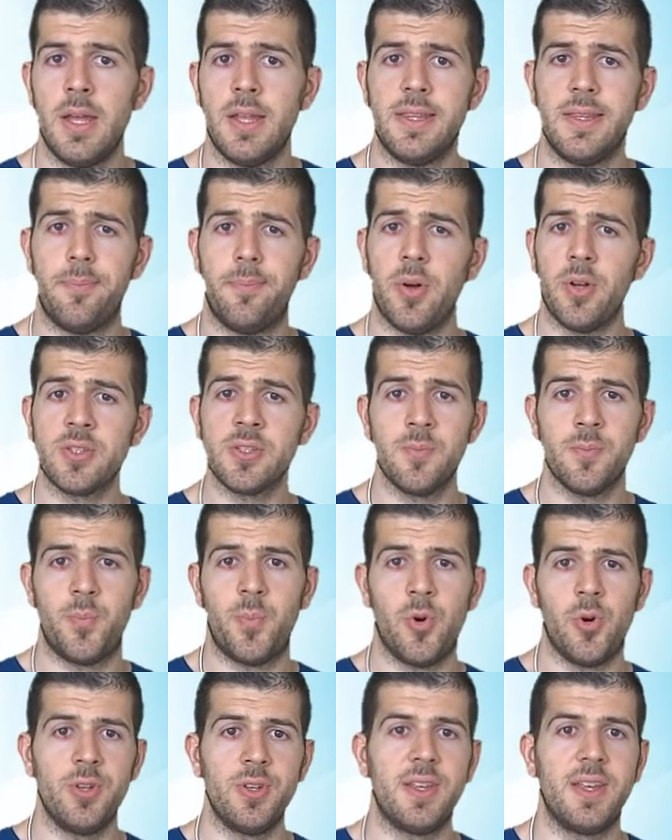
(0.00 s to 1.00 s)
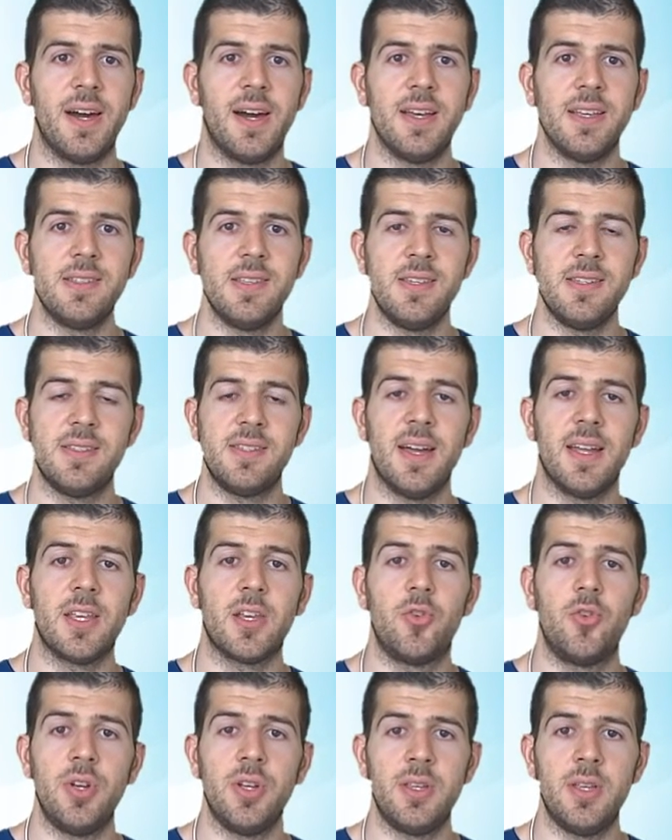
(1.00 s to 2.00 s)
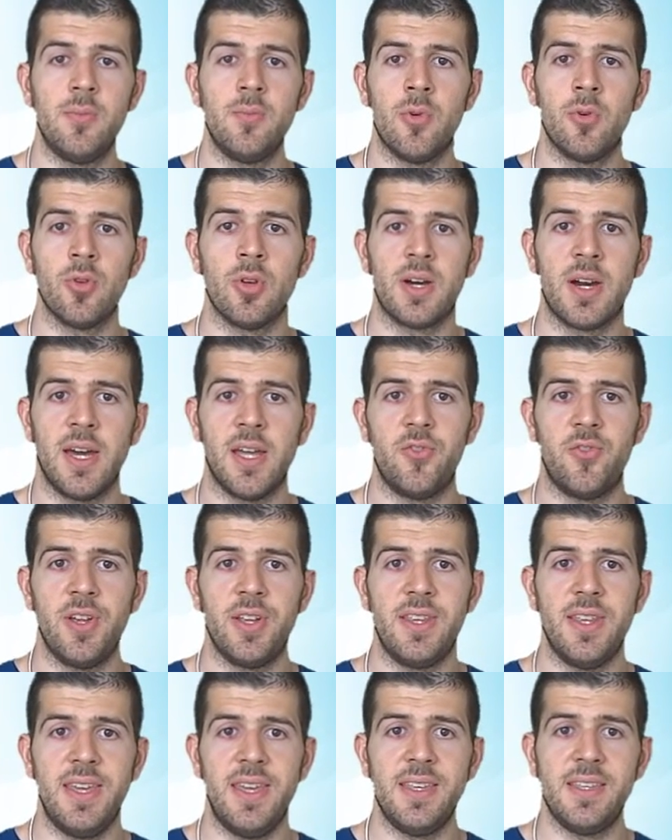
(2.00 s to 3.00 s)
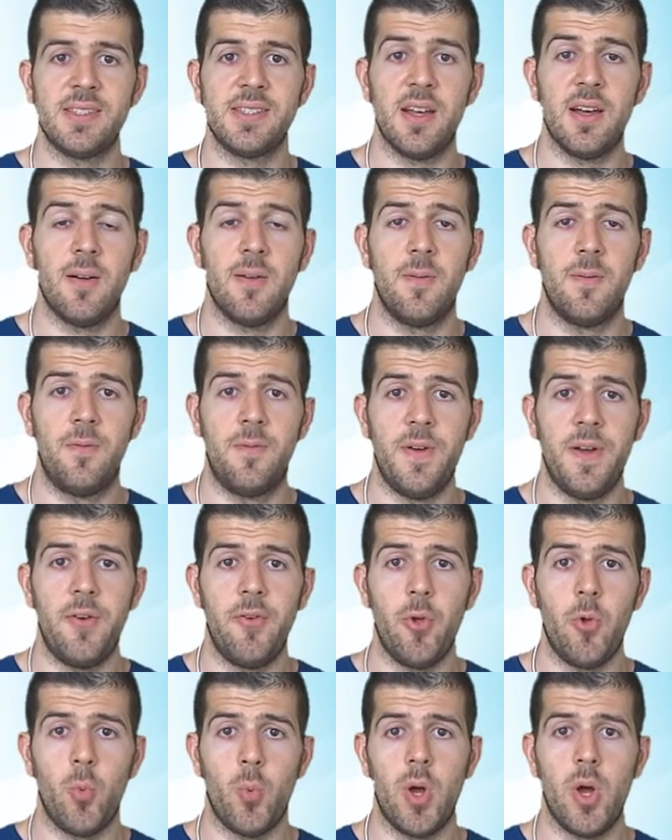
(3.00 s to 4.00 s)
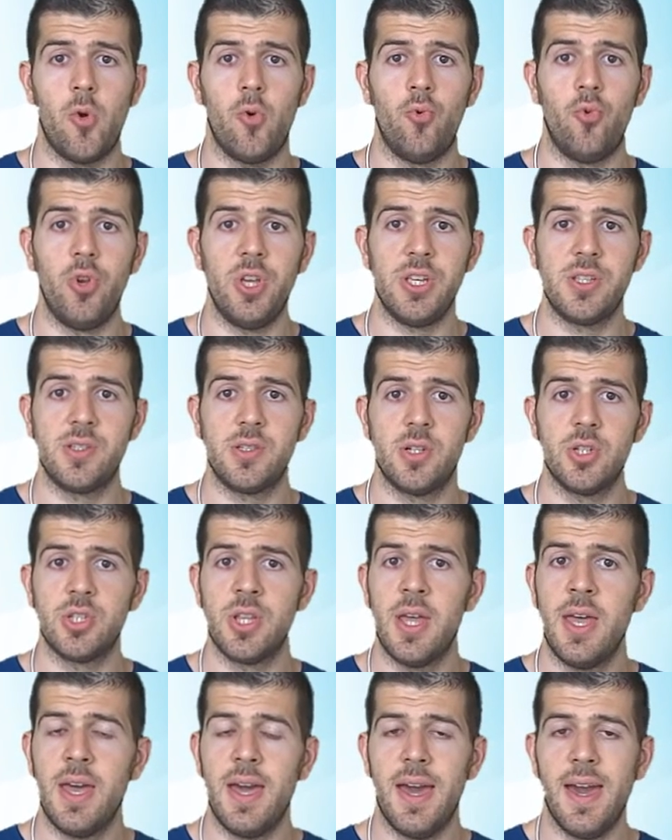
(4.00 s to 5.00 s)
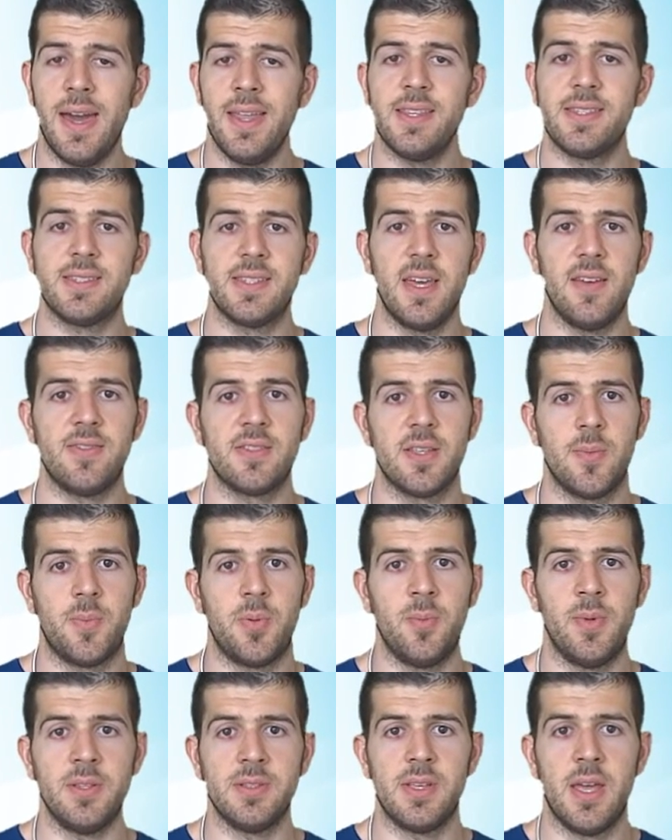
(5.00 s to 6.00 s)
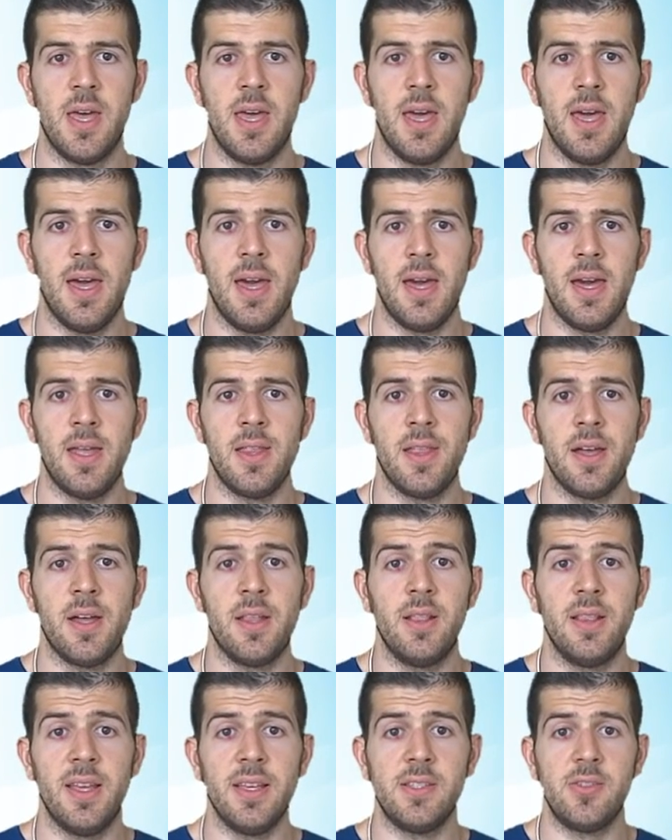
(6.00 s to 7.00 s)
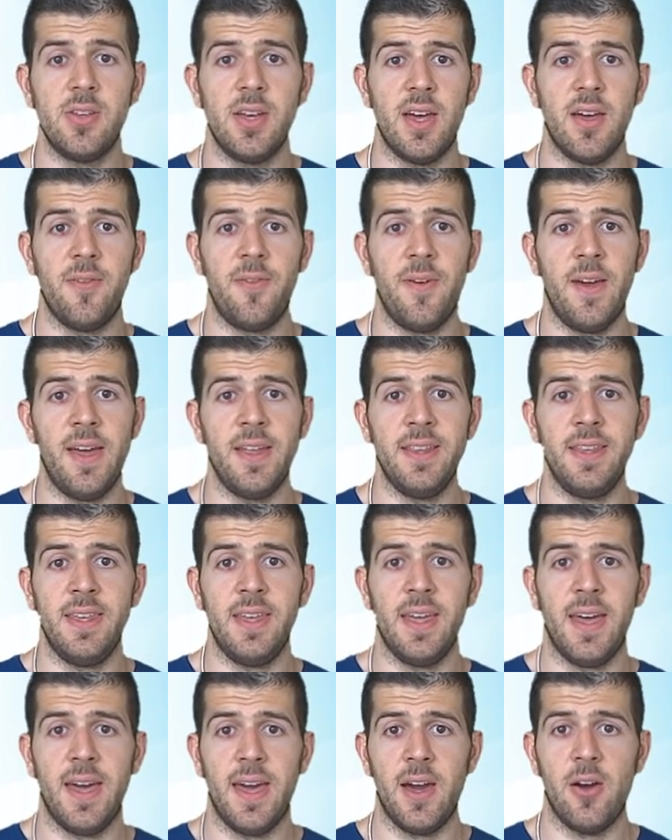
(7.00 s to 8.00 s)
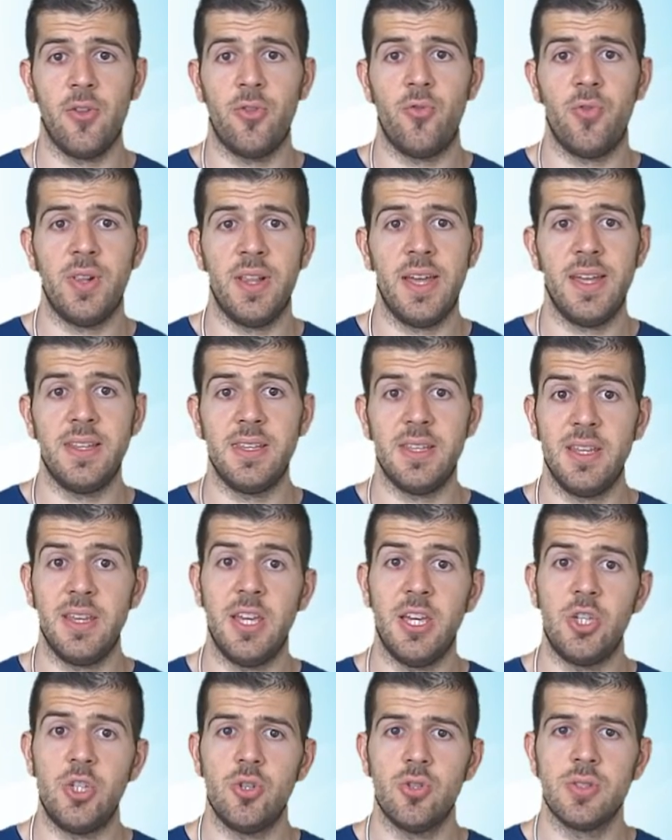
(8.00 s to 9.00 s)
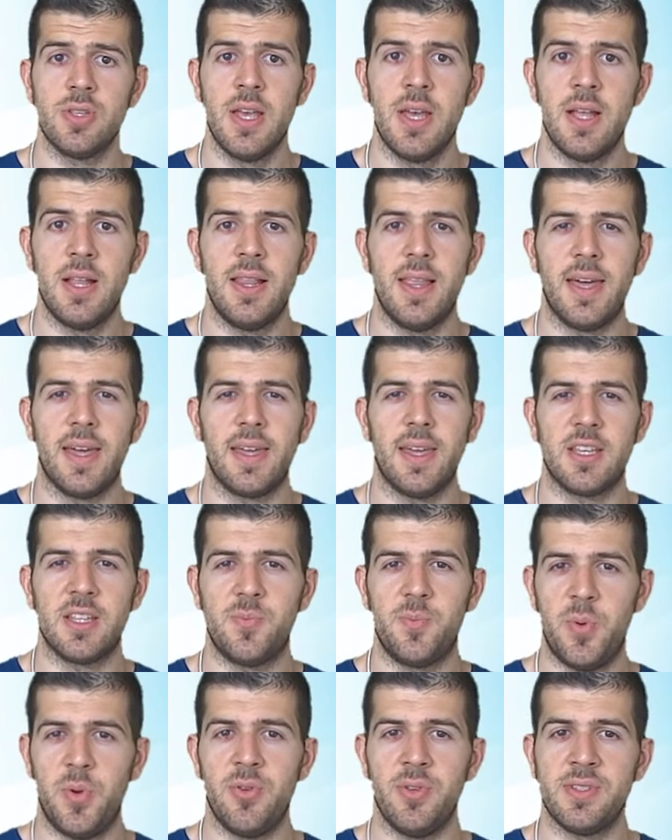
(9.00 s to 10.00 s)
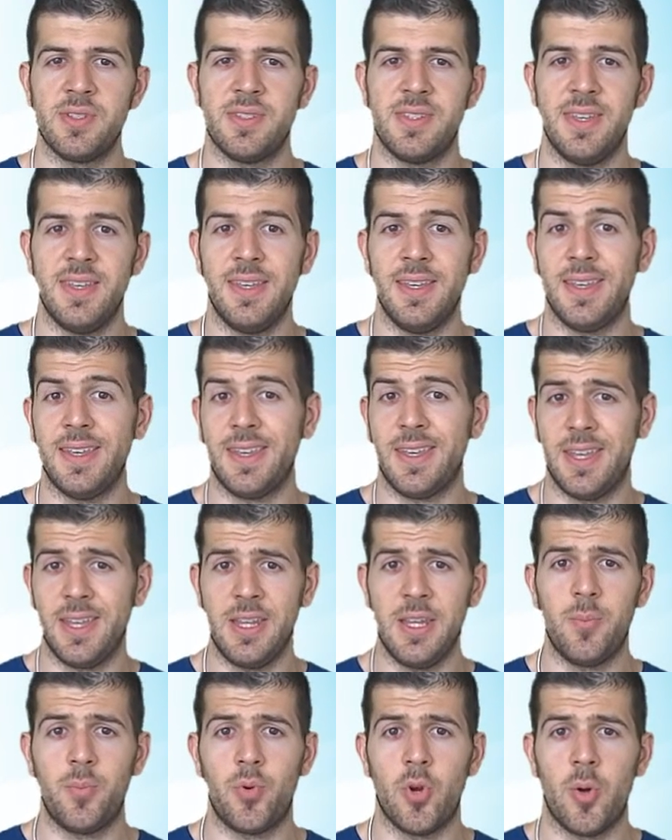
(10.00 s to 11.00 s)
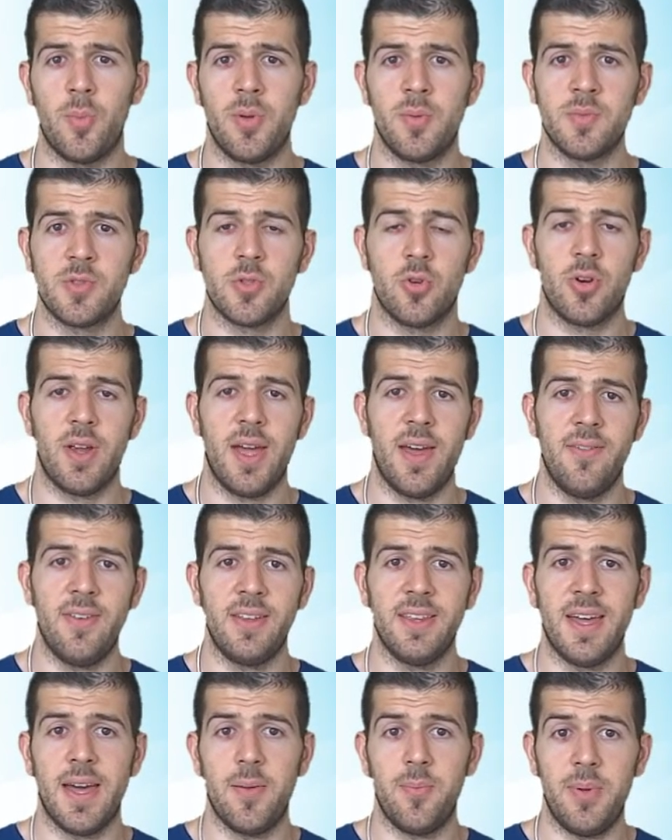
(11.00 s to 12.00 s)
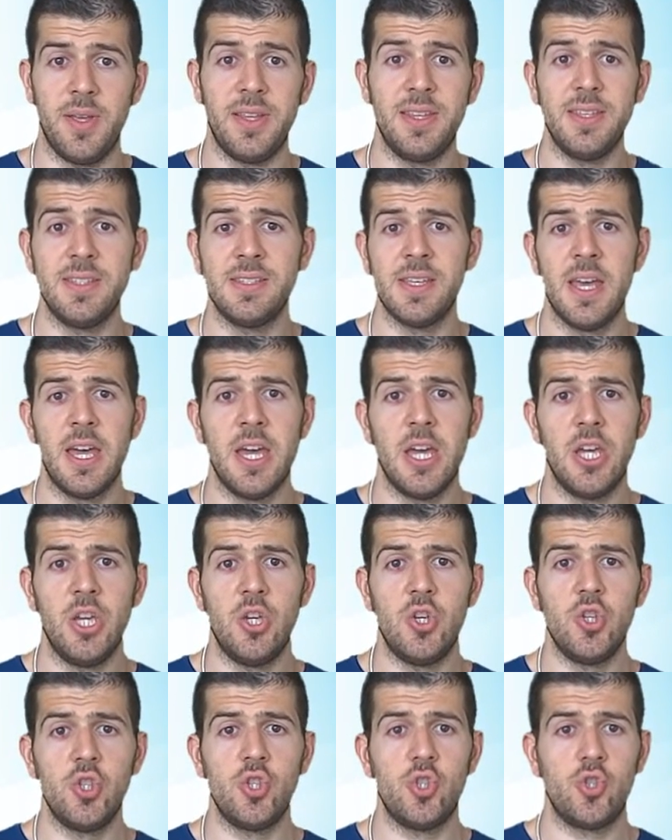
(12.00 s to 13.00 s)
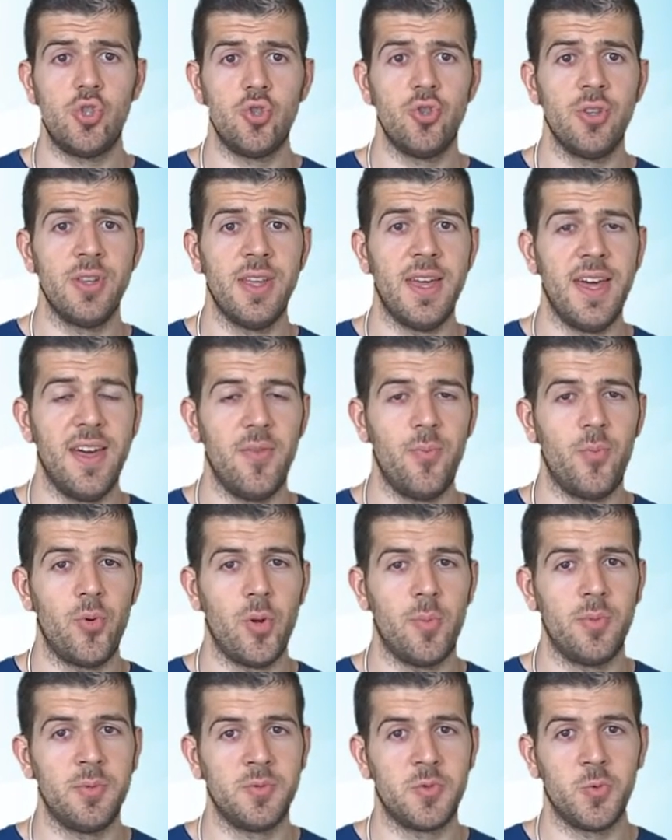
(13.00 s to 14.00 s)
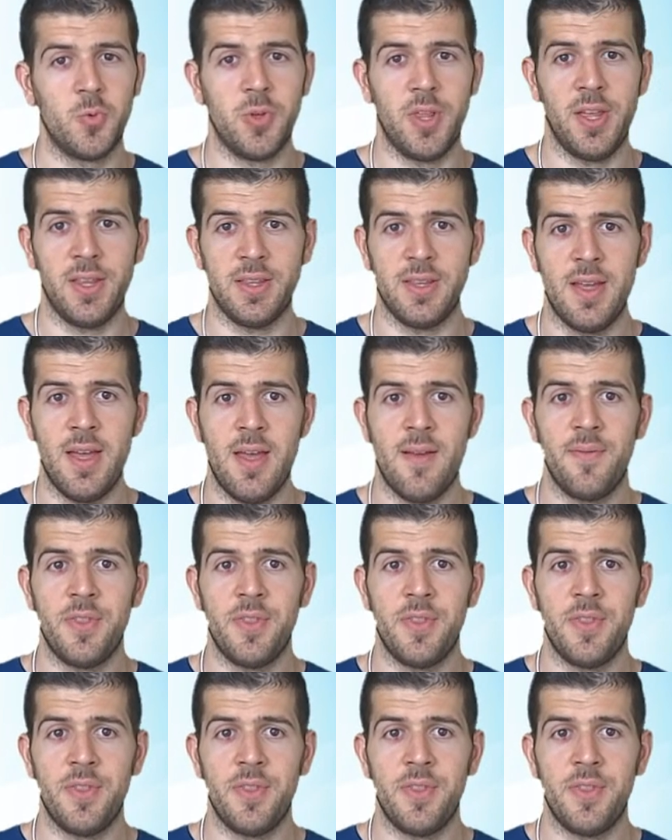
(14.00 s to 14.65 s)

The bottom point, guys, is that creatine monohydrate is a very well researched and safe supplement, and unless you have any health related issues like experiencing kidney problems or having diabetes, you shouldn't have problems with it.